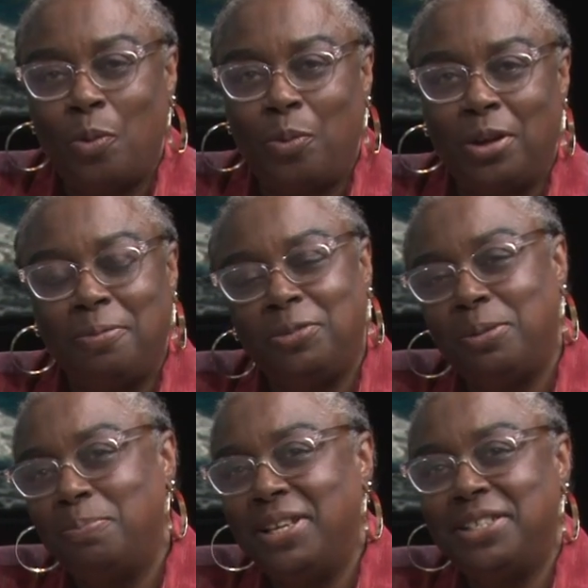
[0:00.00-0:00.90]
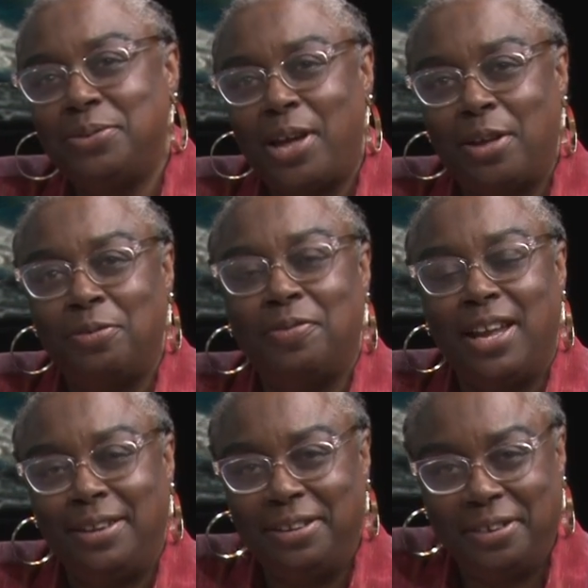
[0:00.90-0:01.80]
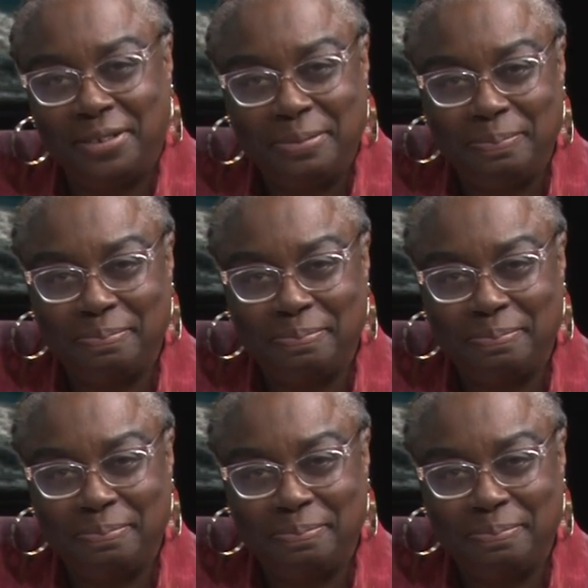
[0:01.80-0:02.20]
Welcome to Mental Health and You,